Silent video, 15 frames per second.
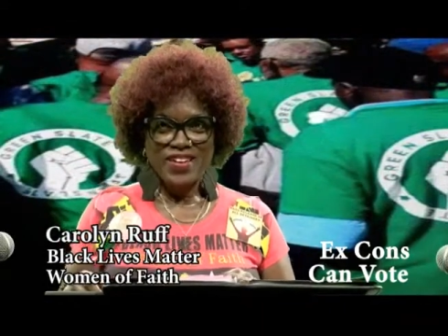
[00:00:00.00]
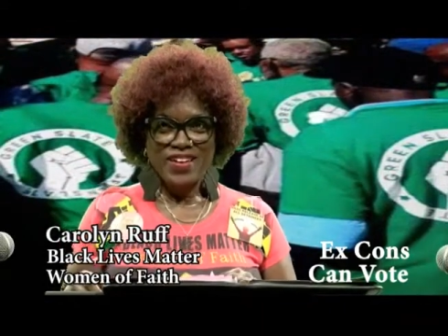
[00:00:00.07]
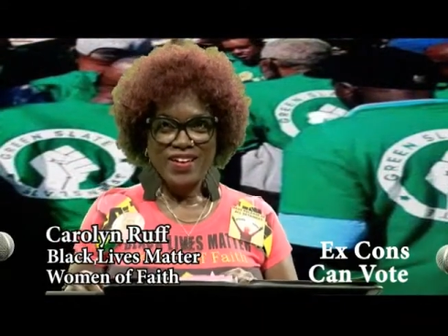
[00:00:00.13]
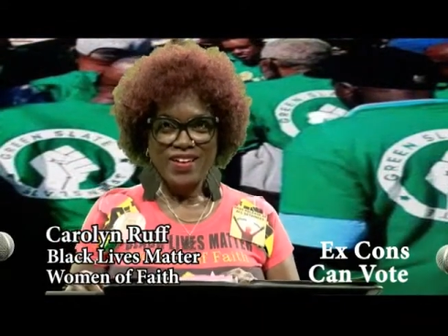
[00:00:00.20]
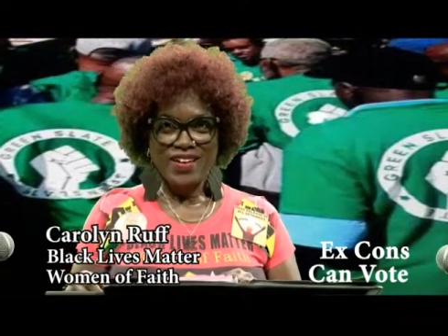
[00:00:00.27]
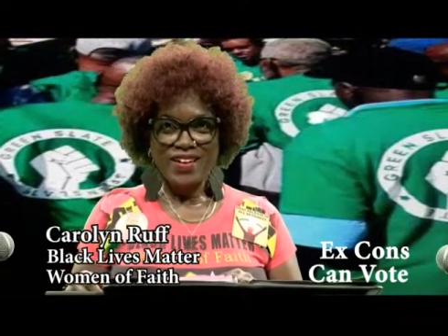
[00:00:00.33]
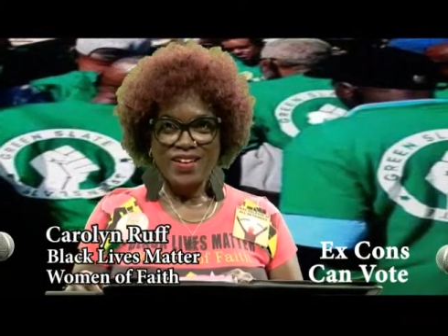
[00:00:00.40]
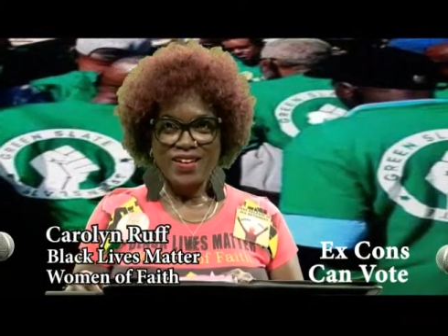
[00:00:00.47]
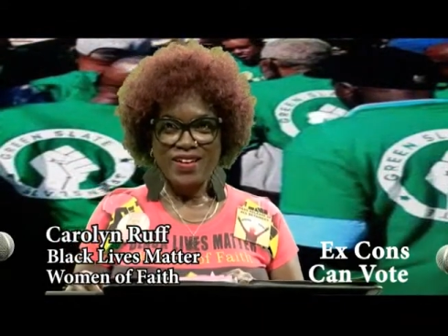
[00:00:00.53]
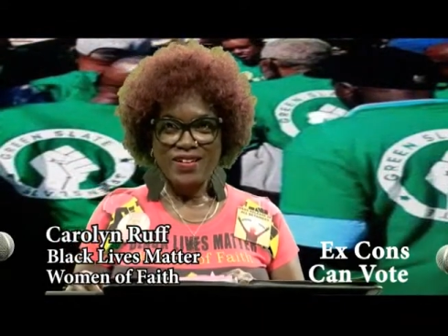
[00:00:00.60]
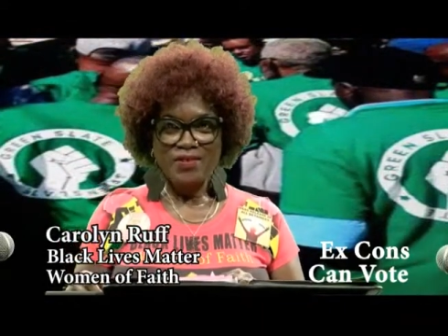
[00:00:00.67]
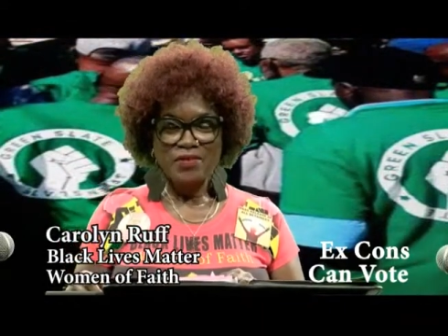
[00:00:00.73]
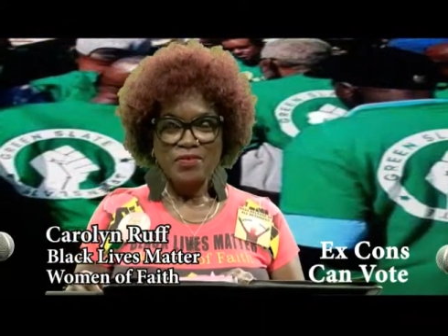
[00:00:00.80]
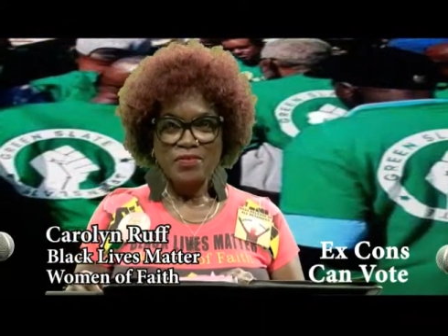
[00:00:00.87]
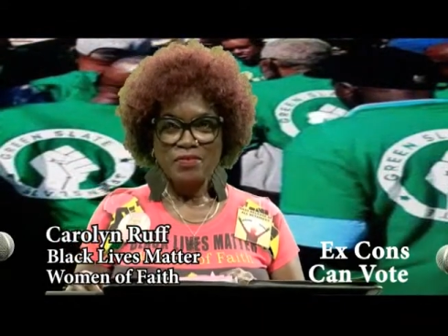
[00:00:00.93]

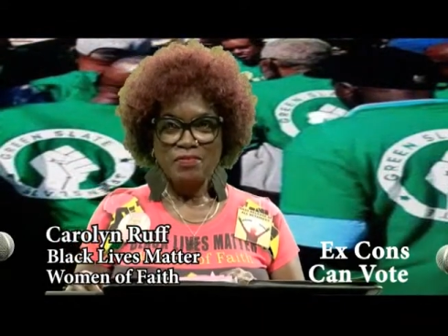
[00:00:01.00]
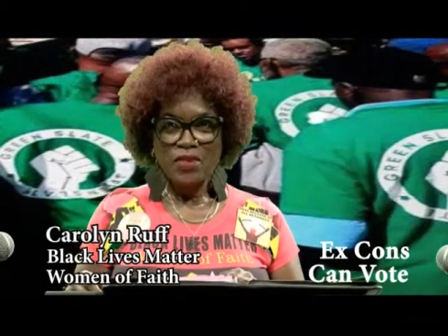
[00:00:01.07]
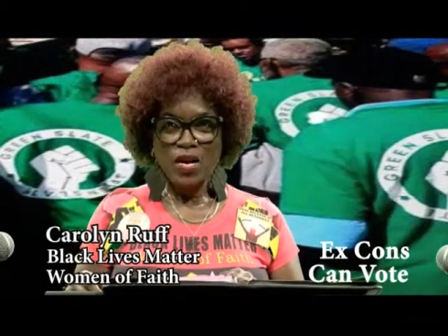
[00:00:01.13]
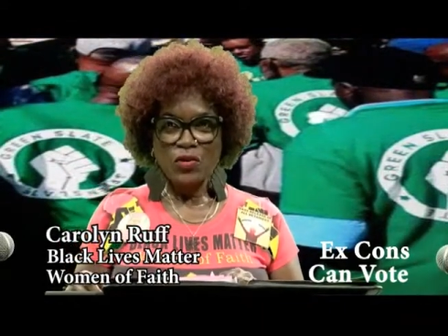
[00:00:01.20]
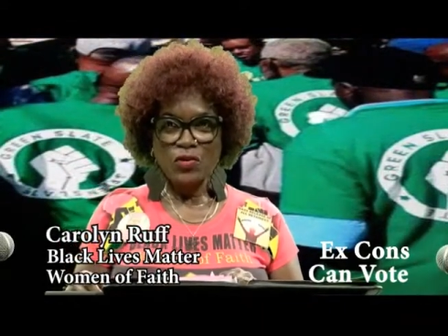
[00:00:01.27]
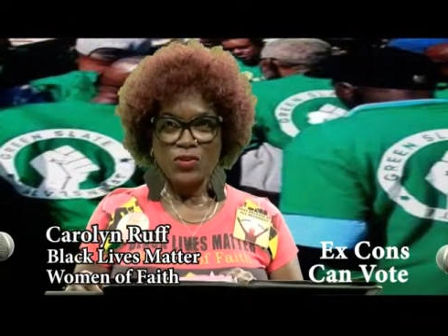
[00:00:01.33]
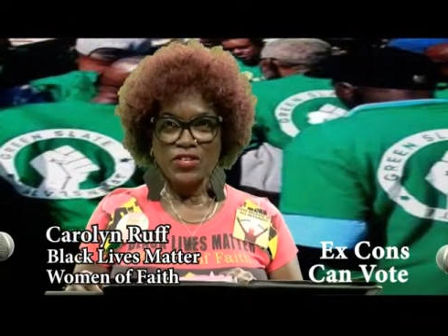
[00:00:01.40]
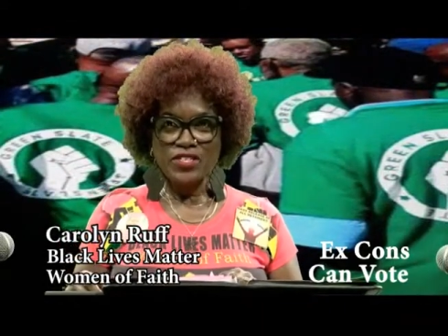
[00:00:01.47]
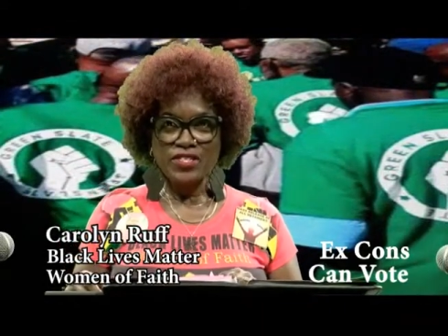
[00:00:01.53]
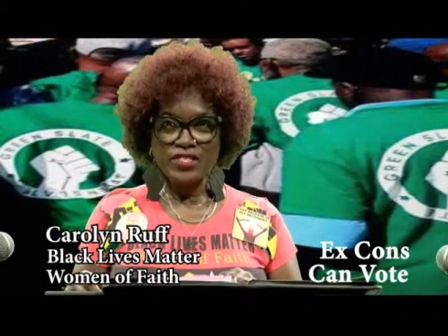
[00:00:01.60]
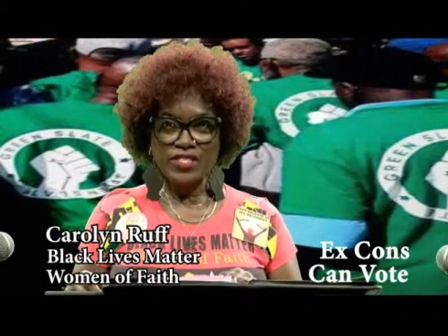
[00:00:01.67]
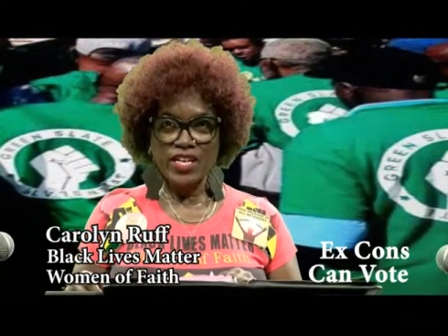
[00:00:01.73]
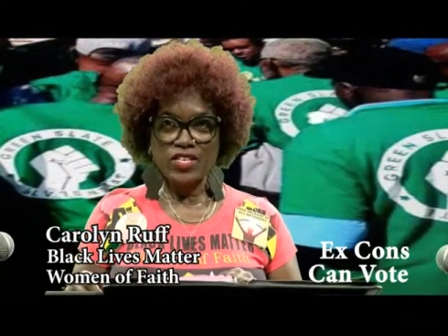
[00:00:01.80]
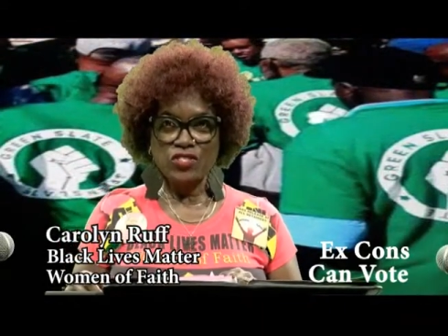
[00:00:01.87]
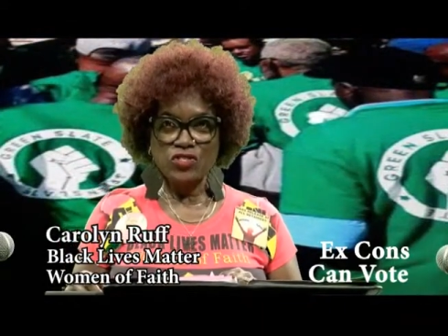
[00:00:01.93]
My
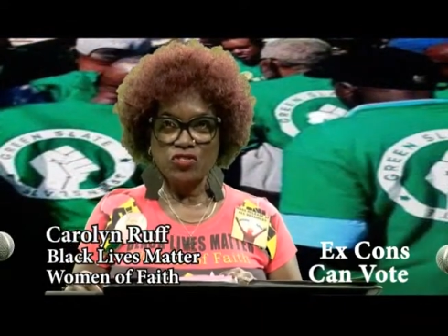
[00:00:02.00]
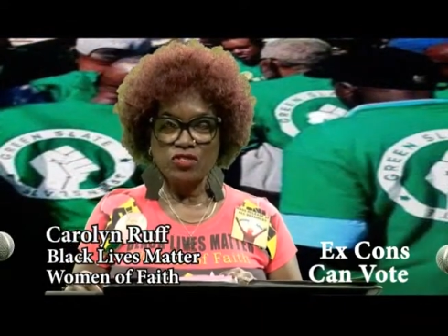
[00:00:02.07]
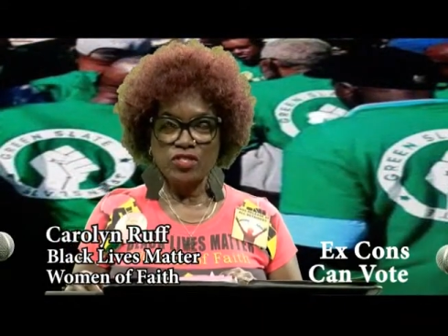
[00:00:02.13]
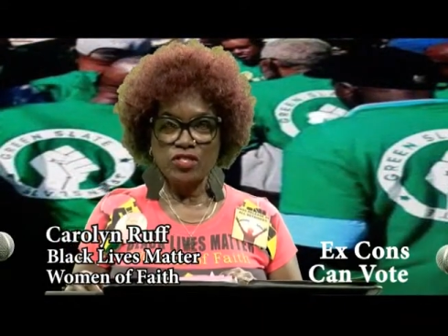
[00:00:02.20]
organization